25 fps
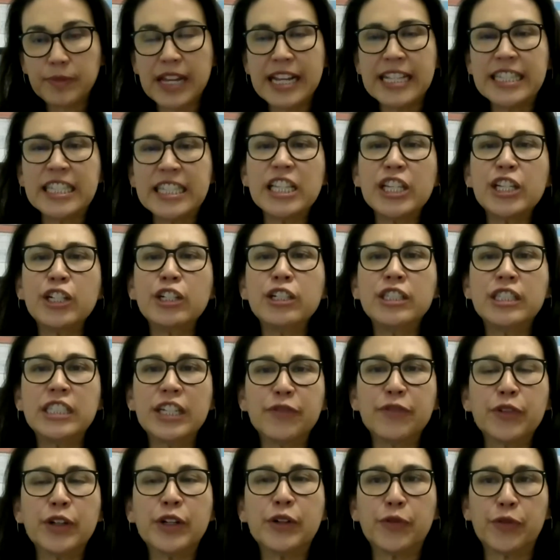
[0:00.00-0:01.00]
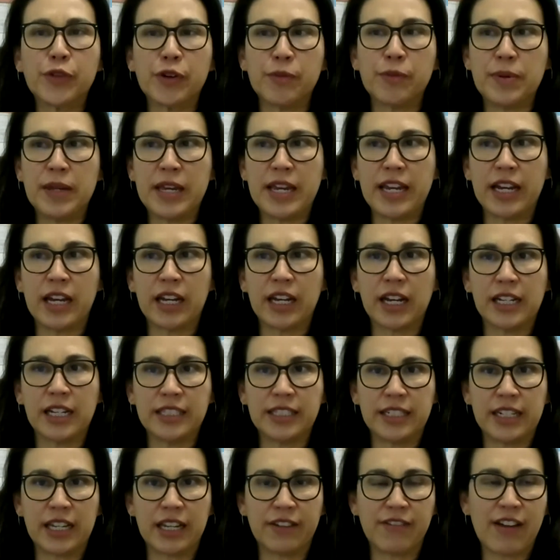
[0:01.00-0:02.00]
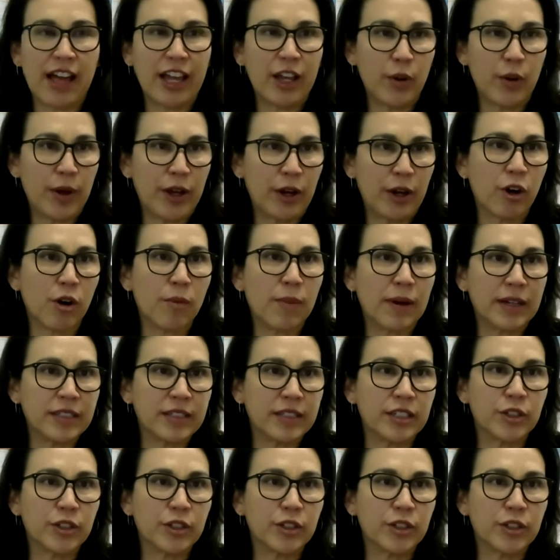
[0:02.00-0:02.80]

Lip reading: It's a little different from being a custody evaluator or best